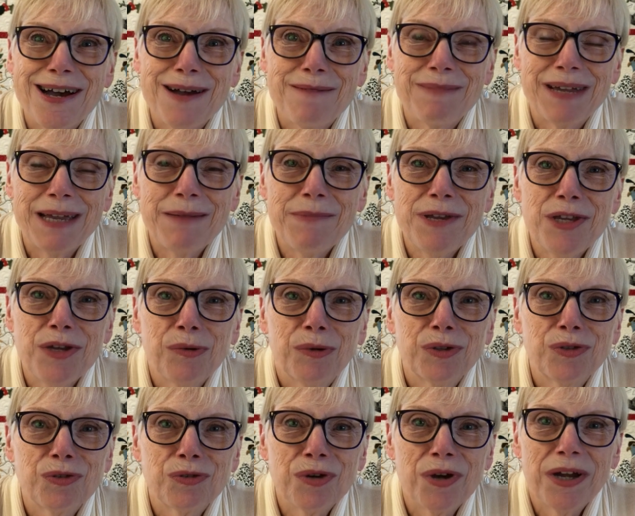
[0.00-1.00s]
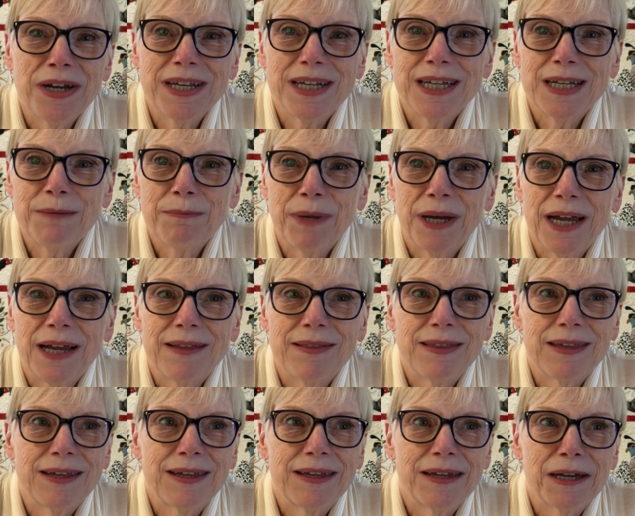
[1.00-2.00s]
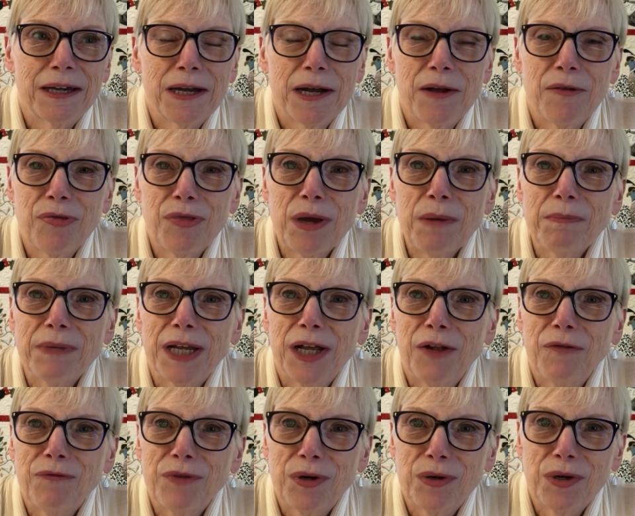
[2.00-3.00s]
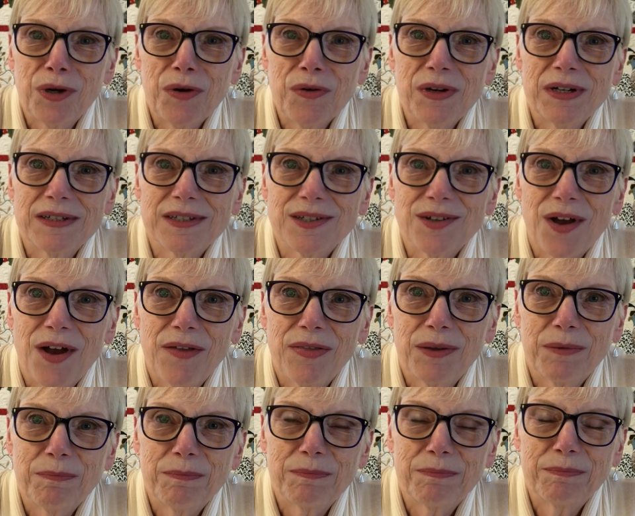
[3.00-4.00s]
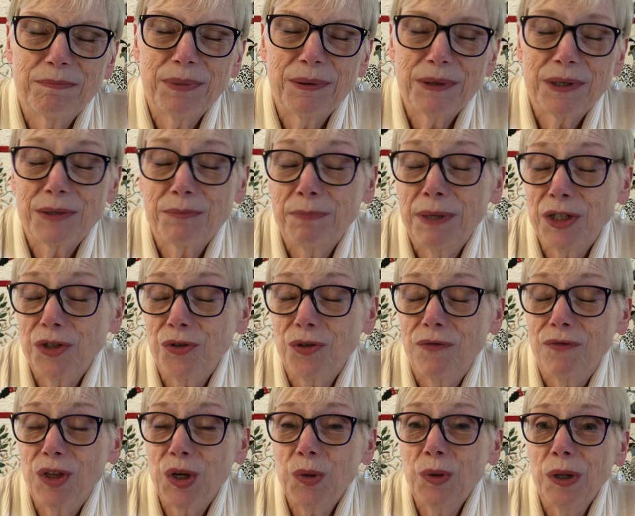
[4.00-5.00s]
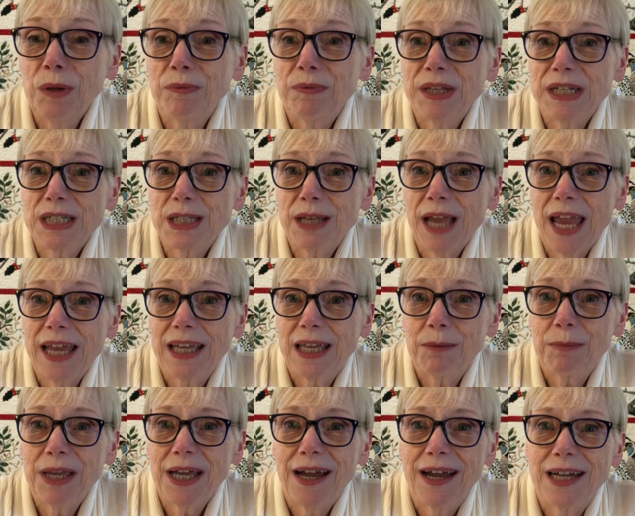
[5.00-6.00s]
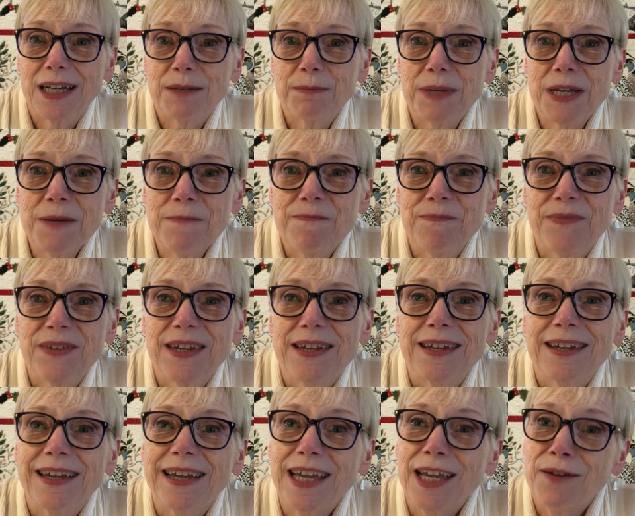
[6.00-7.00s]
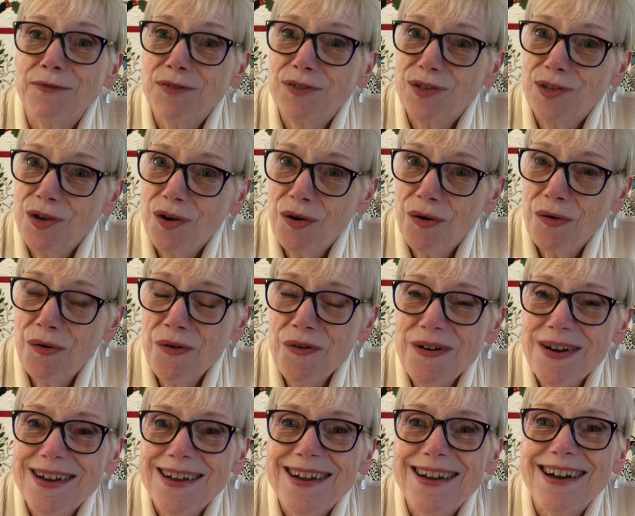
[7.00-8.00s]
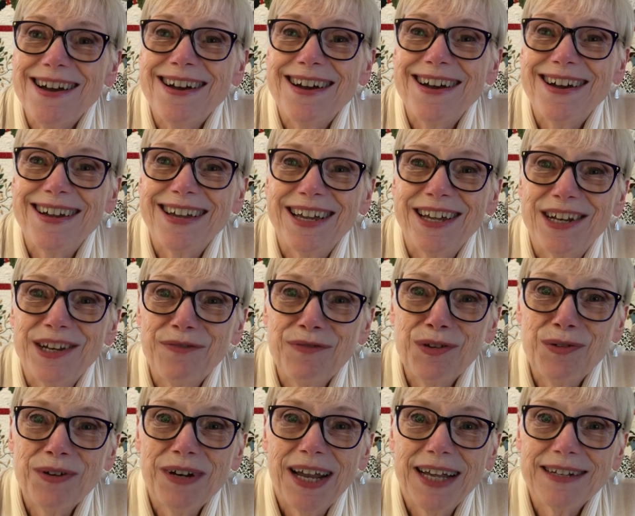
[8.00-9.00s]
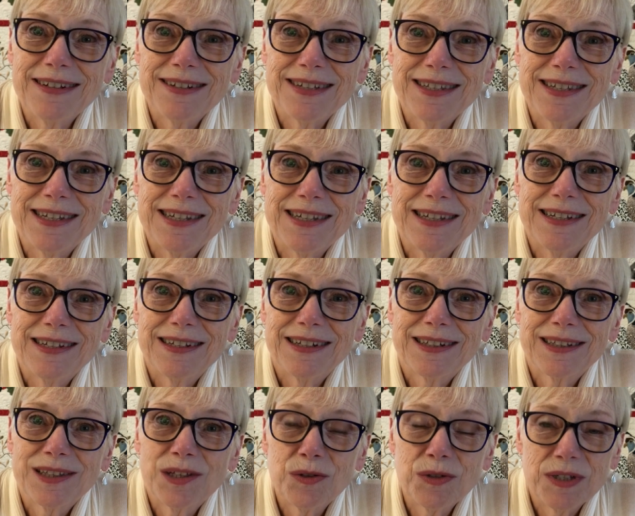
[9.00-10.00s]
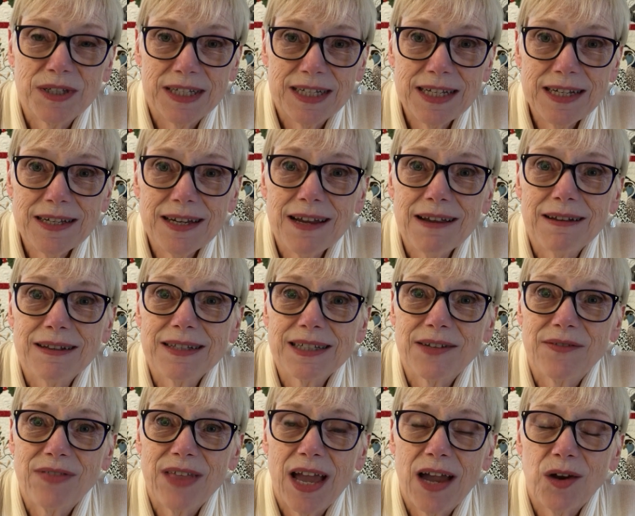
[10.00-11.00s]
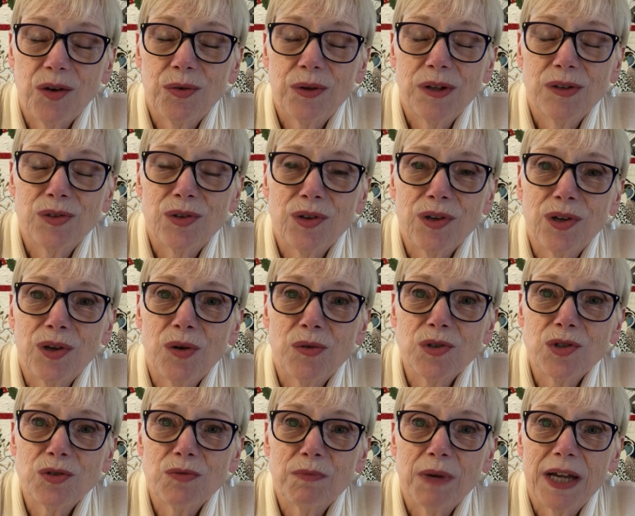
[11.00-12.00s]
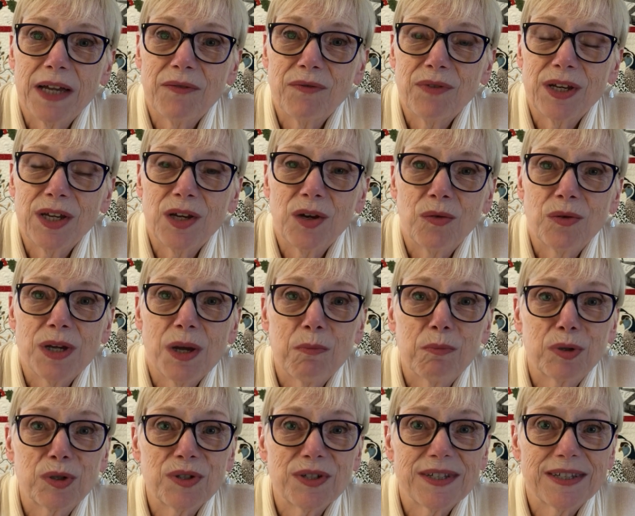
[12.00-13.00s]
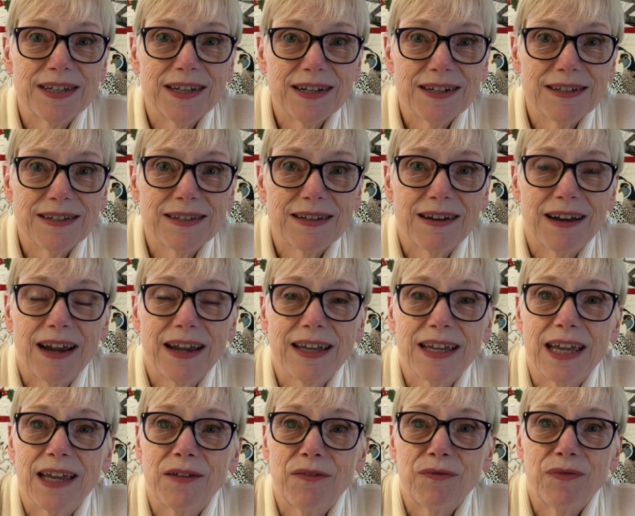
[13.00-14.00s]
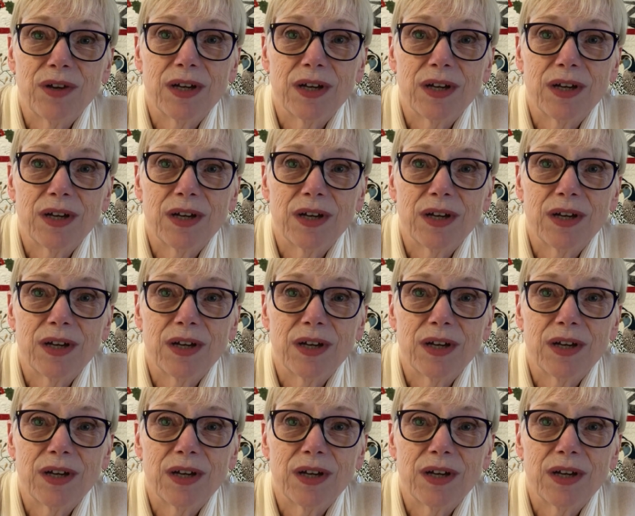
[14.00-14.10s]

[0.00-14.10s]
Maybe you were drawn in by the thumbnail photo and saw the picture of the quilt that's hanging behind me. If so, and if you would like to see close details of that quilt, you can go to my video number 6, and I gave